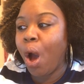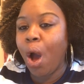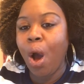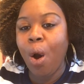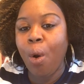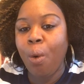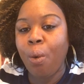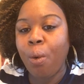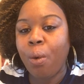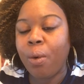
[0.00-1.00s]

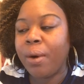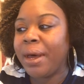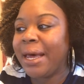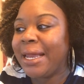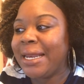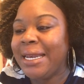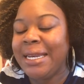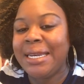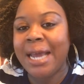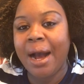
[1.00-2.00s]
O.
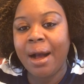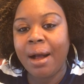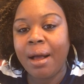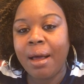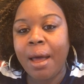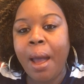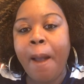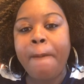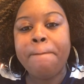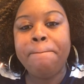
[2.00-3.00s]
N.
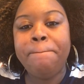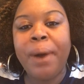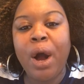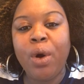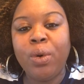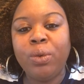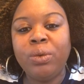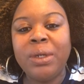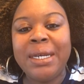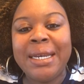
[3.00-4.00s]

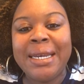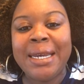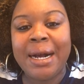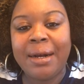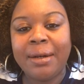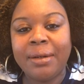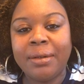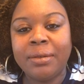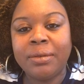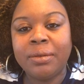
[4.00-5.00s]
bone.
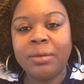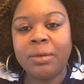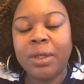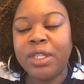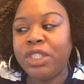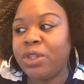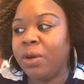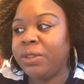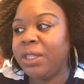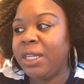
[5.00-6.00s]
Let's
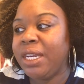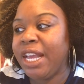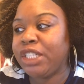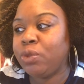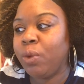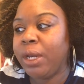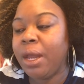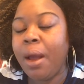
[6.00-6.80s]
go to the next one,